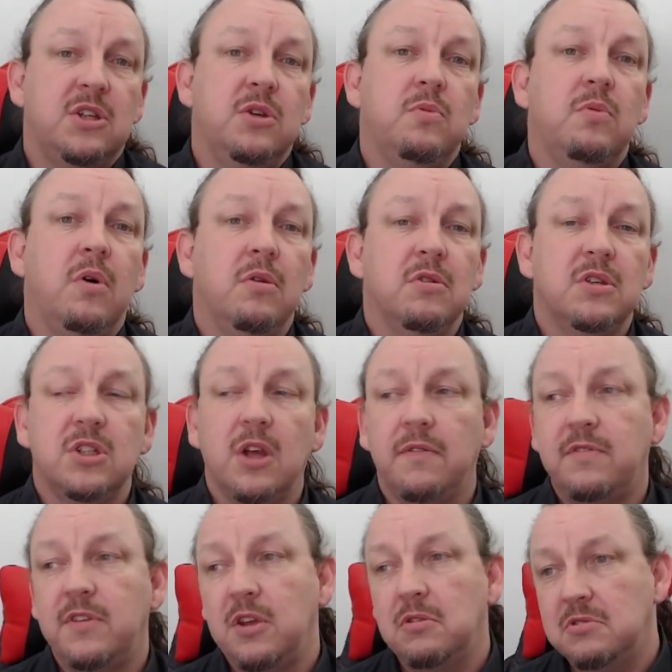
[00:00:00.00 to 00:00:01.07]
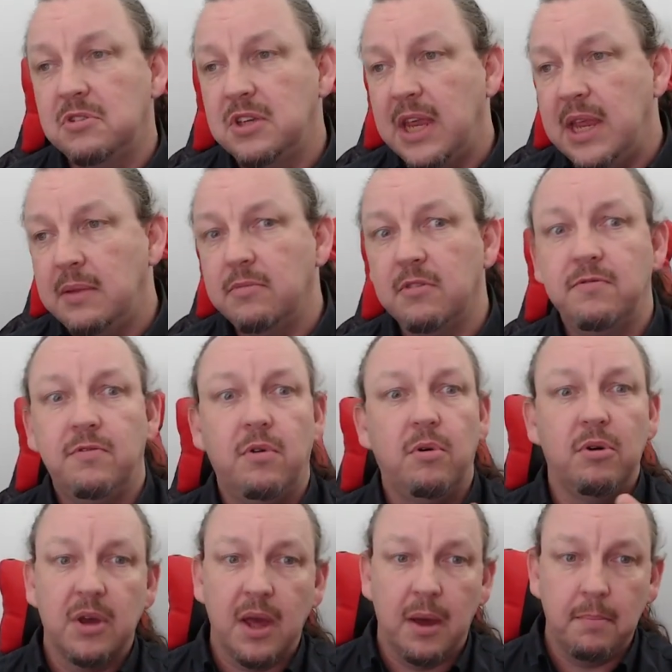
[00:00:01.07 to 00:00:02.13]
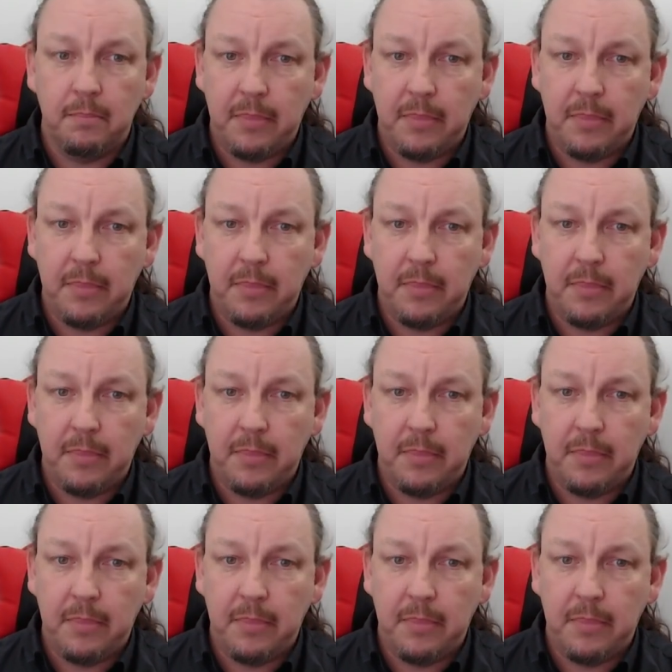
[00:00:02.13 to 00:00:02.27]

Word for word: You want stuff that you've seen before come